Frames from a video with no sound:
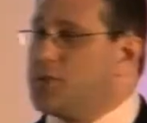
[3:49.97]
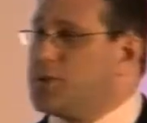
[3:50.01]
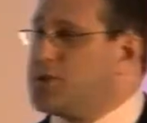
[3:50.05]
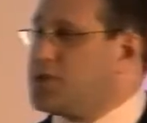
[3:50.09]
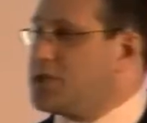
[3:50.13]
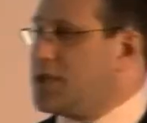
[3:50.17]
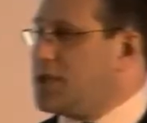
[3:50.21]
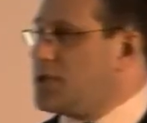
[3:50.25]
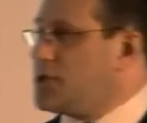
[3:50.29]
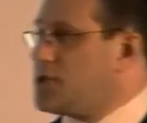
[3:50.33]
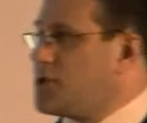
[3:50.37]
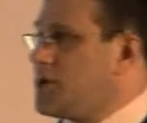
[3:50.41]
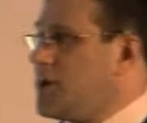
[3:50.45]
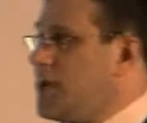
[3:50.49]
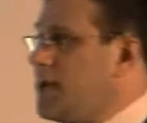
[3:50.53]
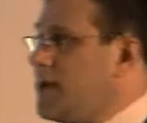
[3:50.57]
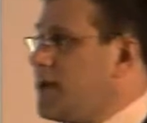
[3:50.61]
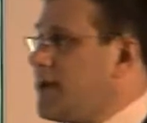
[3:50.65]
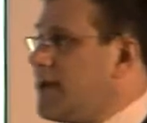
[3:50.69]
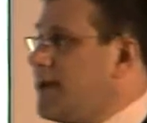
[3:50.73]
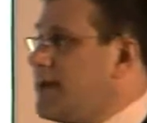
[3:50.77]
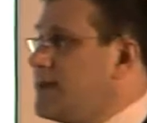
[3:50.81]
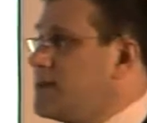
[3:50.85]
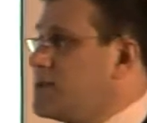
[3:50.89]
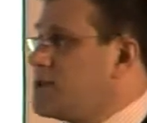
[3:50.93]
a central
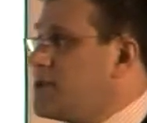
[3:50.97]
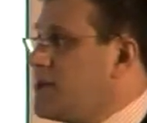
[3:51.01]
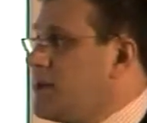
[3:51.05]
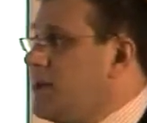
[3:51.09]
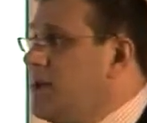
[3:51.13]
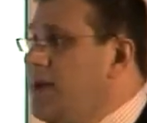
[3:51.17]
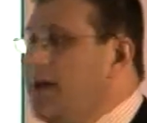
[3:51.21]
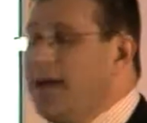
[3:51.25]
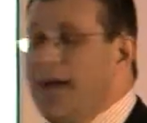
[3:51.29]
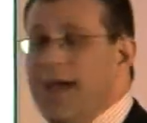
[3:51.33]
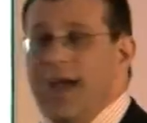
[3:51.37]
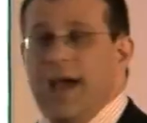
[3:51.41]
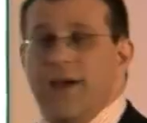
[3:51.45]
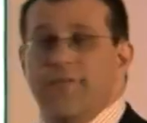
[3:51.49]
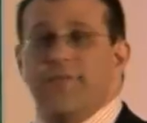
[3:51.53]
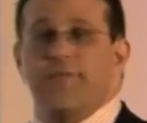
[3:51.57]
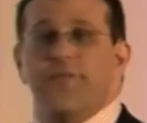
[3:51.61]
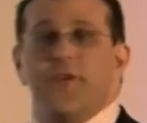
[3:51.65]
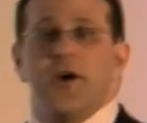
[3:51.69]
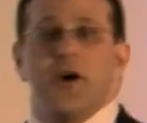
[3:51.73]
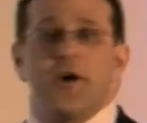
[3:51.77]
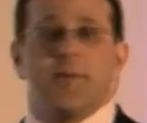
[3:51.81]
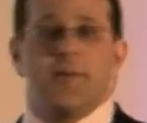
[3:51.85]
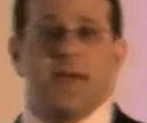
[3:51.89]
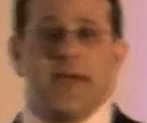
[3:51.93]
location and
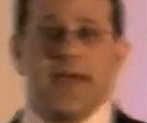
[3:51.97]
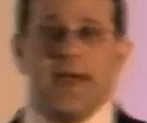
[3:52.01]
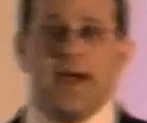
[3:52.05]
farming